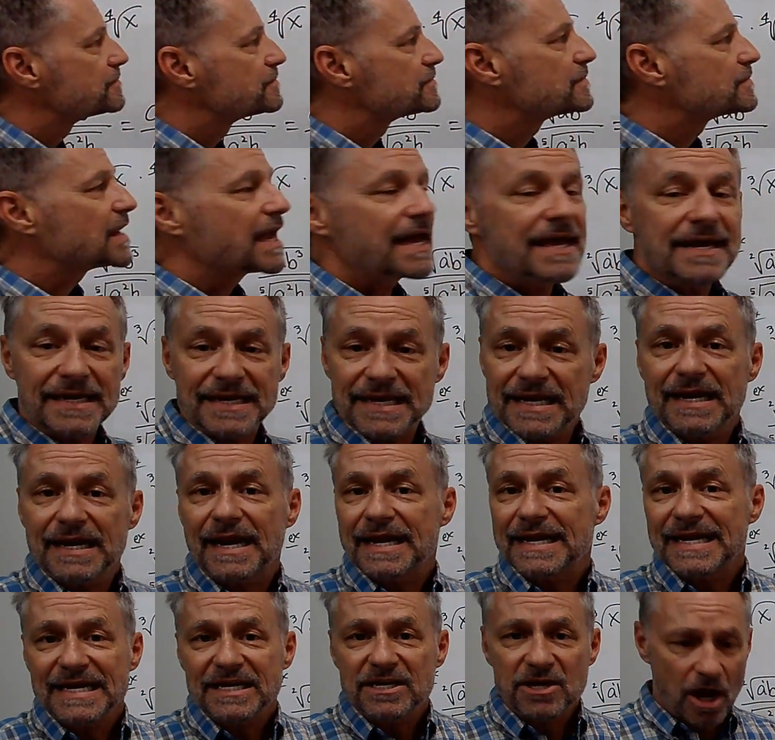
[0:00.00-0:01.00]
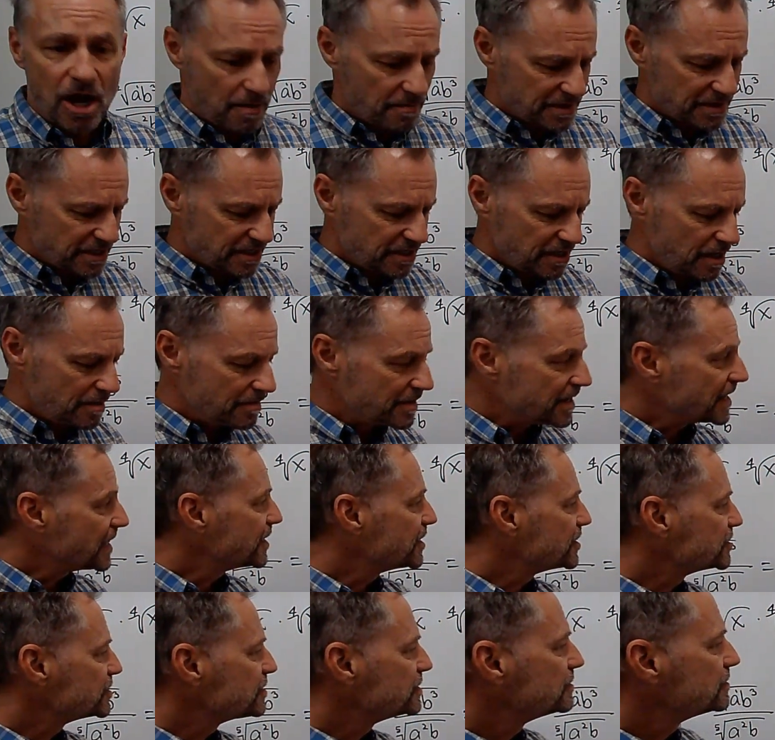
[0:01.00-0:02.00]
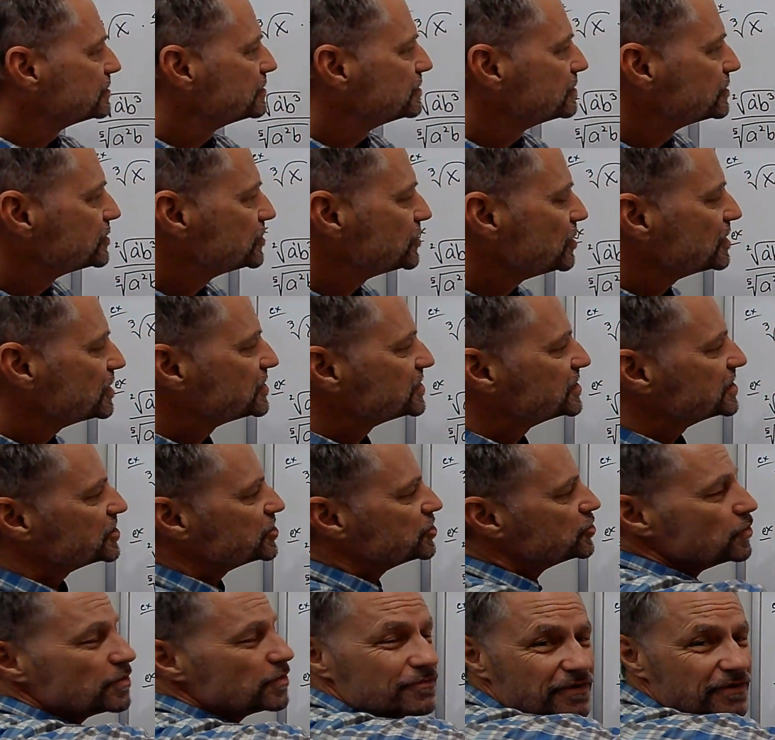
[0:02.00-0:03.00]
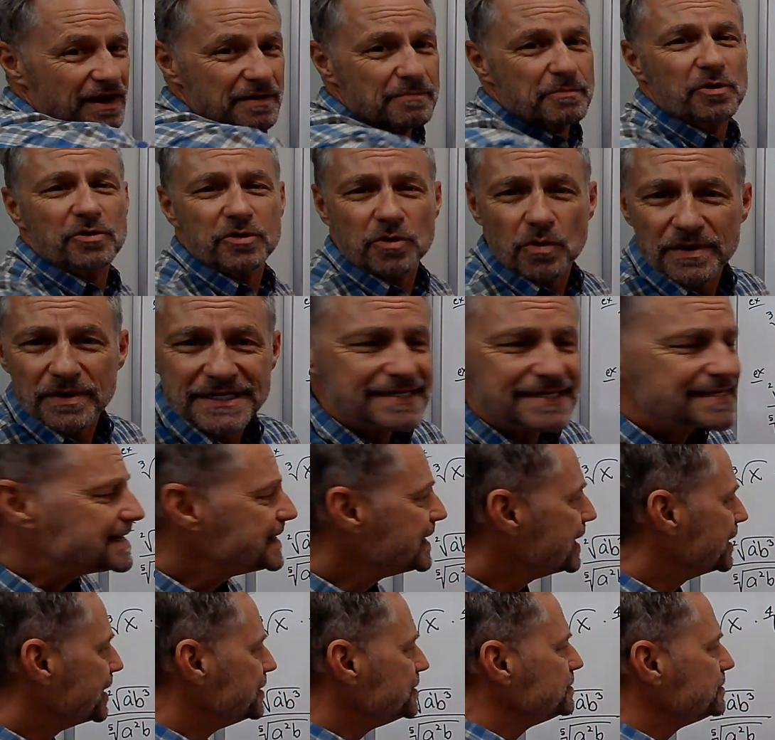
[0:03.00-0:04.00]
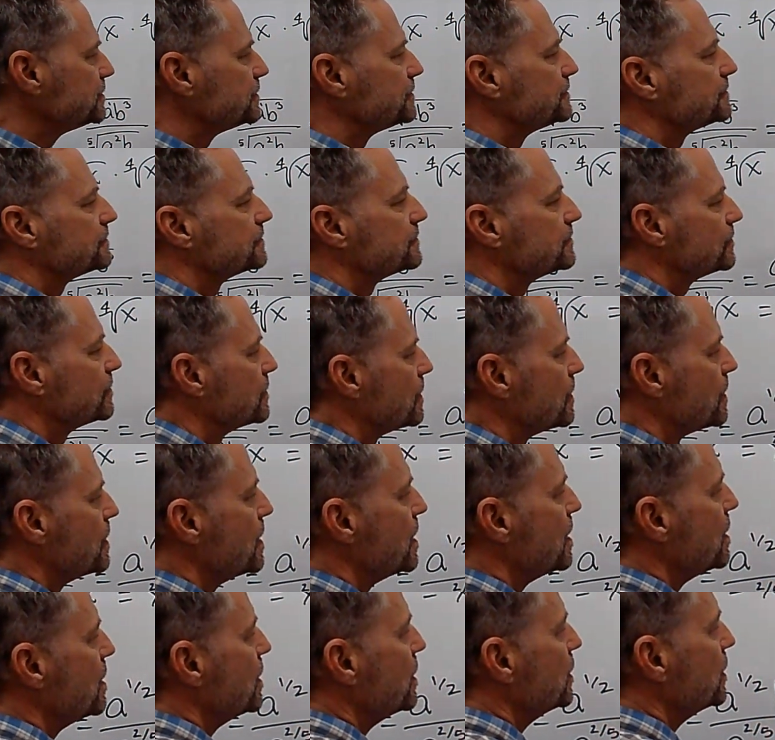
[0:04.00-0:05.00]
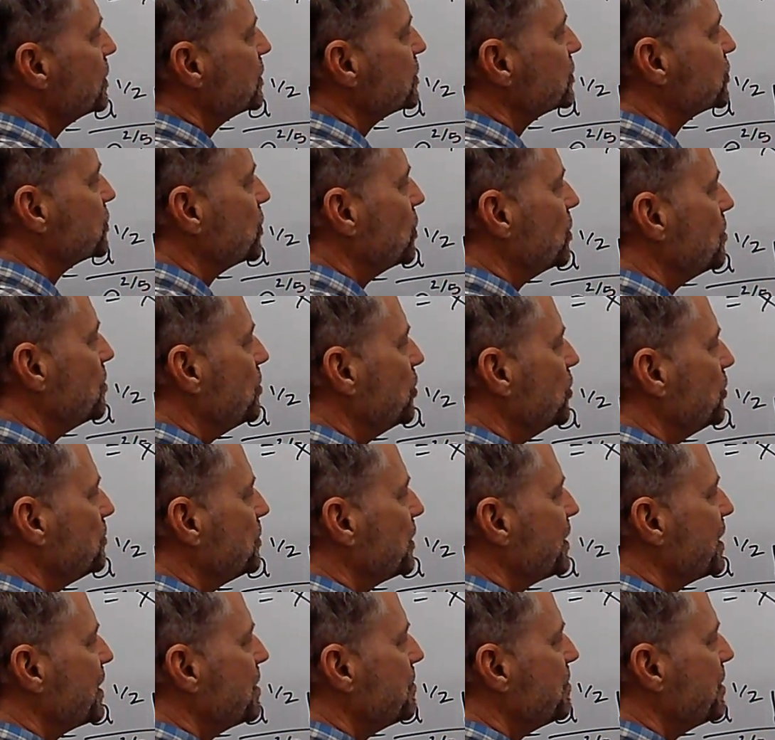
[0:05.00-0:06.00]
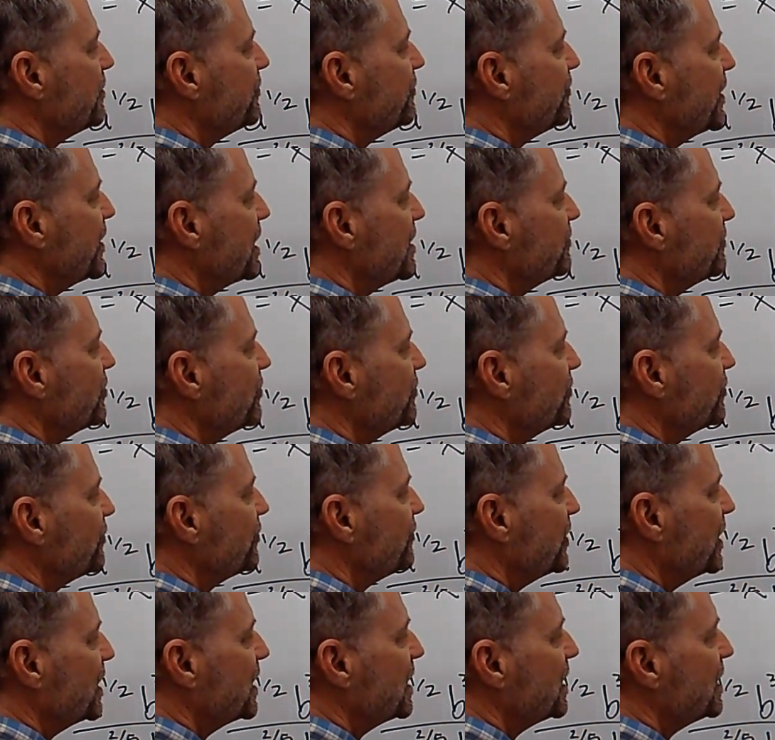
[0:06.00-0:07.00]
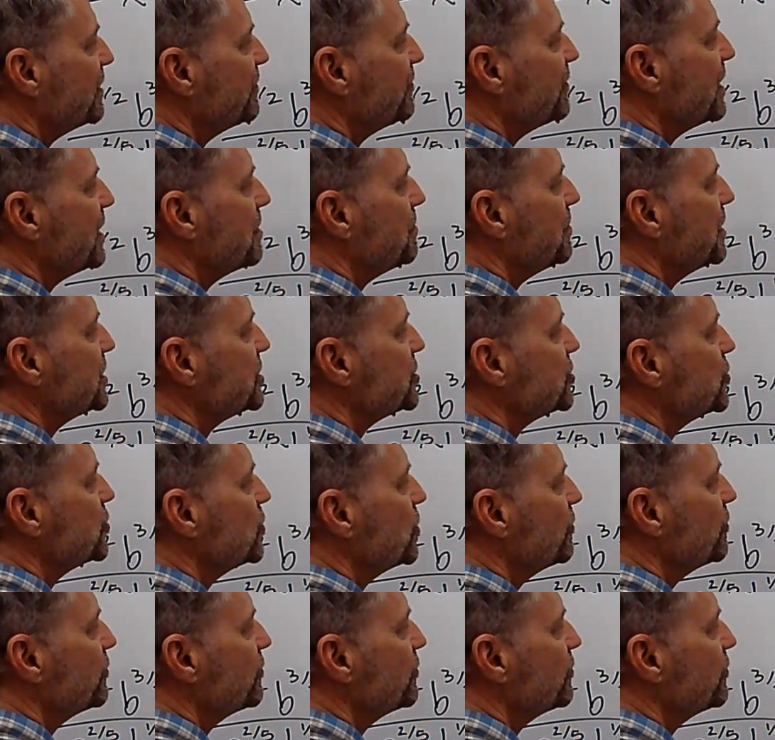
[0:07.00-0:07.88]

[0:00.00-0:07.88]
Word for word: And again, I need common denominators. So let's see, 2 and 5 both go into 10. So I'll multiply that by 5 over 5 and that by 2 over